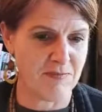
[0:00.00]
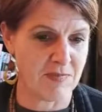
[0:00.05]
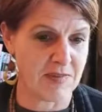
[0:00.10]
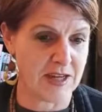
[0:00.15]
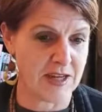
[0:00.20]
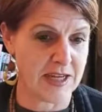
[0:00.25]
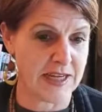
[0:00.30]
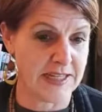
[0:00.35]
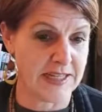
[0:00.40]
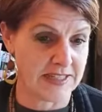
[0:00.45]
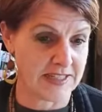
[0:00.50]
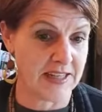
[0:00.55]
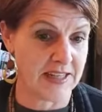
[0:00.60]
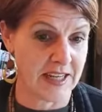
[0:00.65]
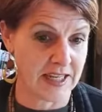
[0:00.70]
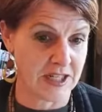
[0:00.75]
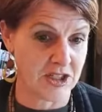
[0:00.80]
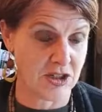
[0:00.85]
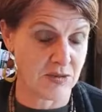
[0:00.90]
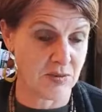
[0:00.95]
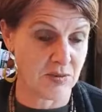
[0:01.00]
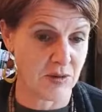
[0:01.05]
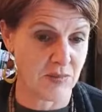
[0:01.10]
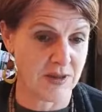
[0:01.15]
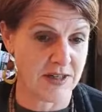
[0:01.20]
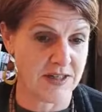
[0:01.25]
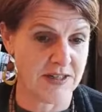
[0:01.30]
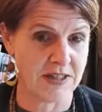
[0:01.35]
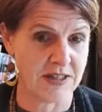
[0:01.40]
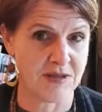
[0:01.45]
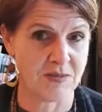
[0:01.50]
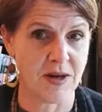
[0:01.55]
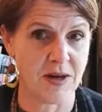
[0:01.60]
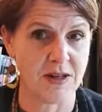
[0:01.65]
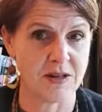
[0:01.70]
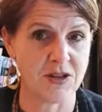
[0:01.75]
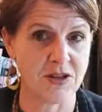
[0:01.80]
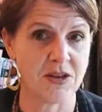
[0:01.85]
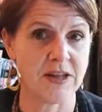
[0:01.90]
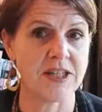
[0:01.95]
insulation properties as
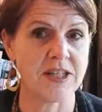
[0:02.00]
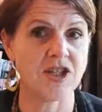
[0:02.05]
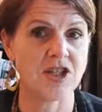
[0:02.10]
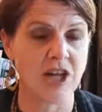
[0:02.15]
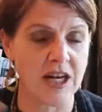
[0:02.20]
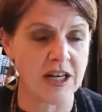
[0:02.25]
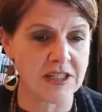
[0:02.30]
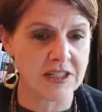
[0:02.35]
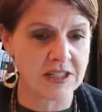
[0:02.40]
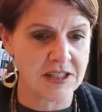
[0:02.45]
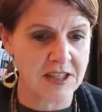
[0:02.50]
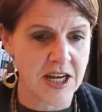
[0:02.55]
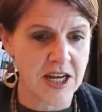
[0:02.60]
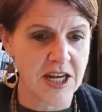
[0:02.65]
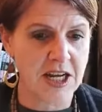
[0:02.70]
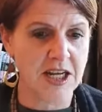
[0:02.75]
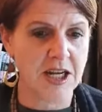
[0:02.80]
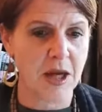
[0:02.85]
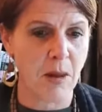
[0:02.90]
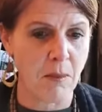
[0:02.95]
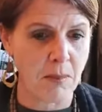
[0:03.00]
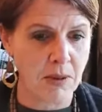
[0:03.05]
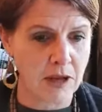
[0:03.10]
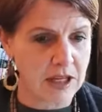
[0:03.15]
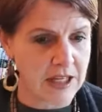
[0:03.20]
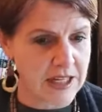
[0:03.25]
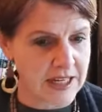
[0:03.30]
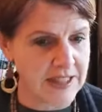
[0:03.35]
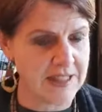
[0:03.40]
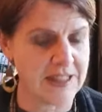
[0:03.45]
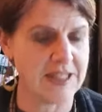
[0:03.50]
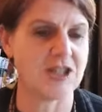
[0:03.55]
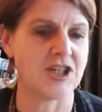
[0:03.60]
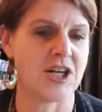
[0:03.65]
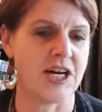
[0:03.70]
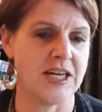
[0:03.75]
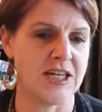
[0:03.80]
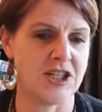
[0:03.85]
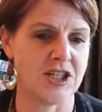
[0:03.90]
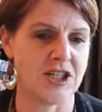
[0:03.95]
well. So it just completely
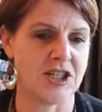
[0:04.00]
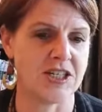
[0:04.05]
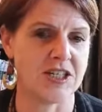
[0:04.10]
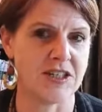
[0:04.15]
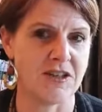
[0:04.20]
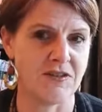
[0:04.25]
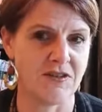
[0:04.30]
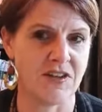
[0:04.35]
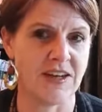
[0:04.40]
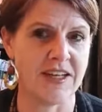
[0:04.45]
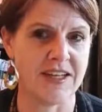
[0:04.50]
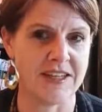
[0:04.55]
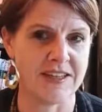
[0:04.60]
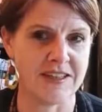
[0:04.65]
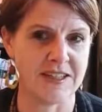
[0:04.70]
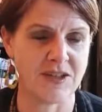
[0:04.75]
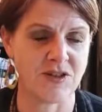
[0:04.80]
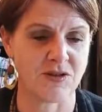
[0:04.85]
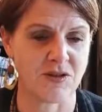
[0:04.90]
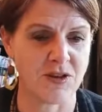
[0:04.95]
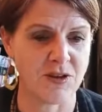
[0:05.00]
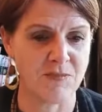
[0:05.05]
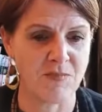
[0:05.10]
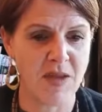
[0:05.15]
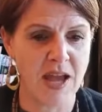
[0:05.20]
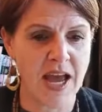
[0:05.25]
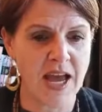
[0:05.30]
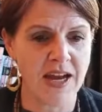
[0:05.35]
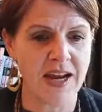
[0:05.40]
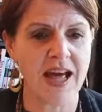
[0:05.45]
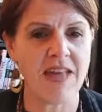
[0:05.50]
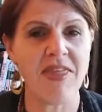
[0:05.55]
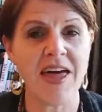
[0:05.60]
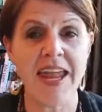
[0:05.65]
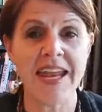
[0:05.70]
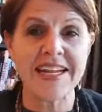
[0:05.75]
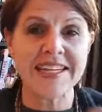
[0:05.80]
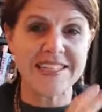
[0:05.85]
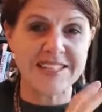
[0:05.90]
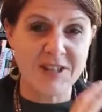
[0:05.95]
changes the feel in this room. Now,
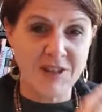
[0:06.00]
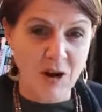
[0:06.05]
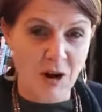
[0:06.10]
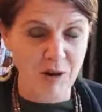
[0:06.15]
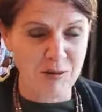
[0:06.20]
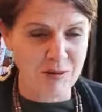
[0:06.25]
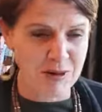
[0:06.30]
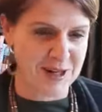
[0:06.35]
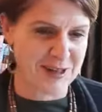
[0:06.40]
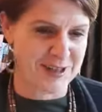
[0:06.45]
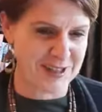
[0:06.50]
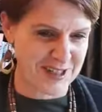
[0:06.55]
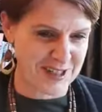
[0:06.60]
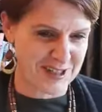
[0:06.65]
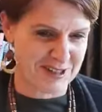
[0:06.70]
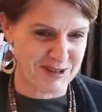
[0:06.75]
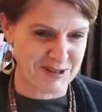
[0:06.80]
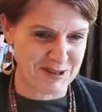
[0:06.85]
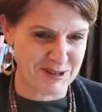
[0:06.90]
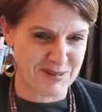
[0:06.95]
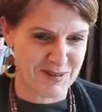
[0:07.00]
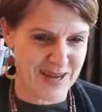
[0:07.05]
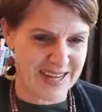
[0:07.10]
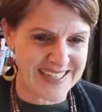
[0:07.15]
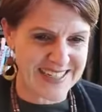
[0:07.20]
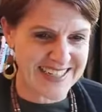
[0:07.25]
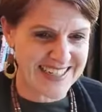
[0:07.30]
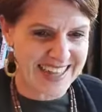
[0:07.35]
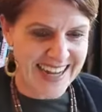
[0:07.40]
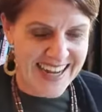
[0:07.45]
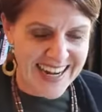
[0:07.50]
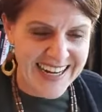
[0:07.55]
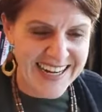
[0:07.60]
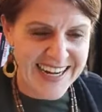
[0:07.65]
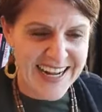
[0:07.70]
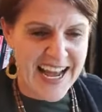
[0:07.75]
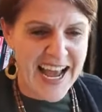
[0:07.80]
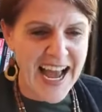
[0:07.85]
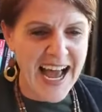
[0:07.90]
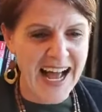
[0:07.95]
that is not what I was going to talk about today,
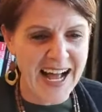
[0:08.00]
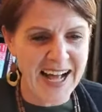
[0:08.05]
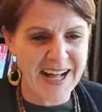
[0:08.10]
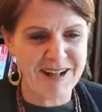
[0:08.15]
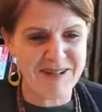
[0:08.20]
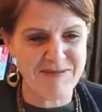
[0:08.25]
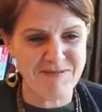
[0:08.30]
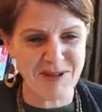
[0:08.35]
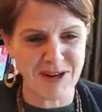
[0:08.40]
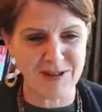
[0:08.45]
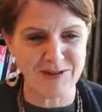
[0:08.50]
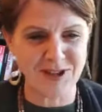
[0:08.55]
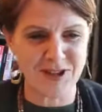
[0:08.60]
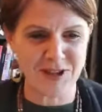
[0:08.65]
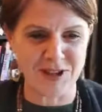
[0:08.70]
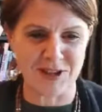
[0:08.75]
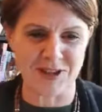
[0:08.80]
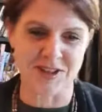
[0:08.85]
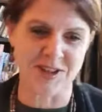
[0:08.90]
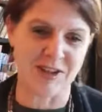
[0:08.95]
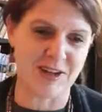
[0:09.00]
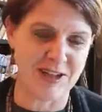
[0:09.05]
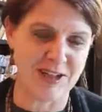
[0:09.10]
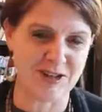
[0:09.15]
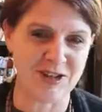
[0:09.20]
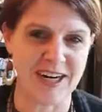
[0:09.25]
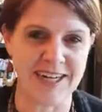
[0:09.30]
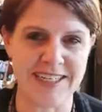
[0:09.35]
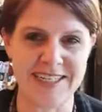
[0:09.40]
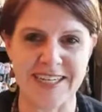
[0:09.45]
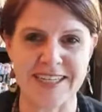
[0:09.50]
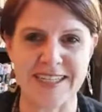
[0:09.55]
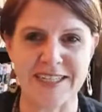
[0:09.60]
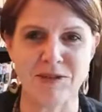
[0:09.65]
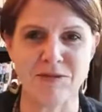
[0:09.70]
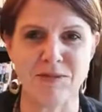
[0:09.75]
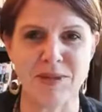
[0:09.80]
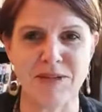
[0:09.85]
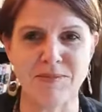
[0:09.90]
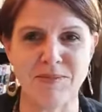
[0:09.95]
but I've just got sidetracked a
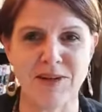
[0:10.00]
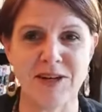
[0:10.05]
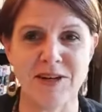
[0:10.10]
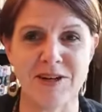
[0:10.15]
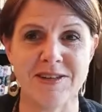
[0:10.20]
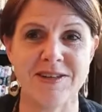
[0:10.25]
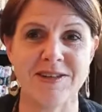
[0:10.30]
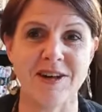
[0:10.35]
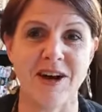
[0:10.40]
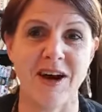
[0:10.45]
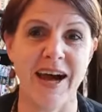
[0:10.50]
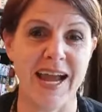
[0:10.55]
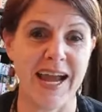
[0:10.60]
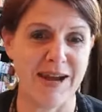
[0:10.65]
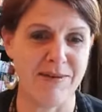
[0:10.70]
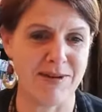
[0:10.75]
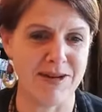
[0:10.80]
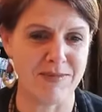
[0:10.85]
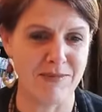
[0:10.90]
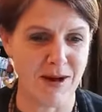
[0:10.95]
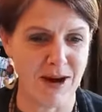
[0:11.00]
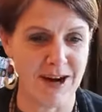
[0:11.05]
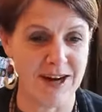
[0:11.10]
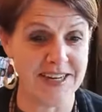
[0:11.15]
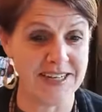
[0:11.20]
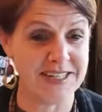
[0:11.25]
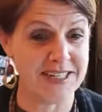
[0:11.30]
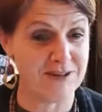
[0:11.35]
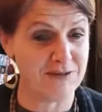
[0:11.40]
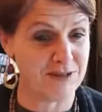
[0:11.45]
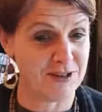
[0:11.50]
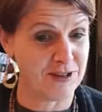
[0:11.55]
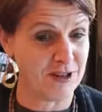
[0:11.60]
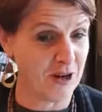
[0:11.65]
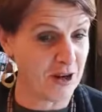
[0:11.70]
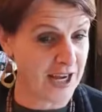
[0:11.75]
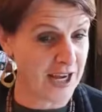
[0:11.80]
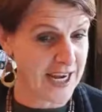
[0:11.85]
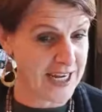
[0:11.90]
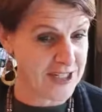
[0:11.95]
little bit because I am in my different
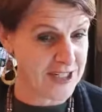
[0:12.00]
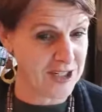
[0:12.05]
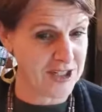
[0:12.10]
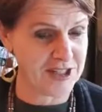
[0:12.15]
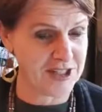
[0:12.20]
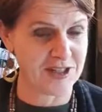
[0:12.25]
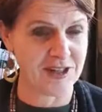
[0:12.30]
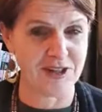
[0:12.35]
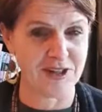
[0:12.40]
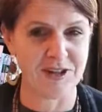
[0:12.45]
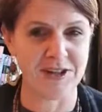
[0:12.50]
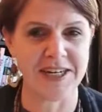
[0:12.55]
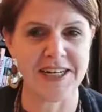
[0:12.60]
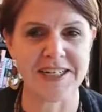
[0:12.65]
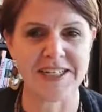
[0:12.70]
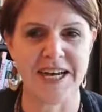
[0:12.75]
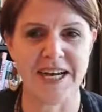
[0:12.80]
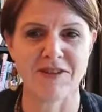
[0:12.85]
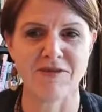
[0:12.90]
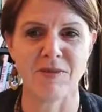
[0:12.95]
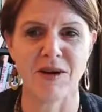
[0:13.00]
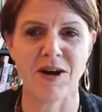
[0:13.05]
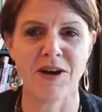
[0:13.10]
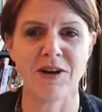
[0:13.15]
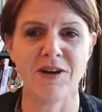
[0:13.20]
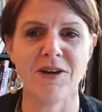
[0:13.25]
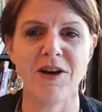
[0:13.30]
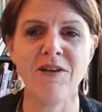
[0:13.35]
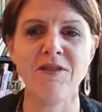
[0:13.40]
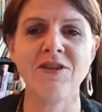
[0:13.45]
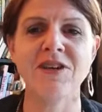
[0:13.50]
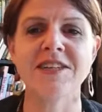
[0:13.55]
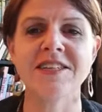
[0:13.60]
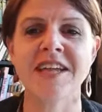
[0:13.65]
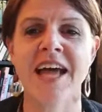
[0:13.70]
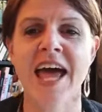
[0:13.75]
location because I got kicked out of my own office.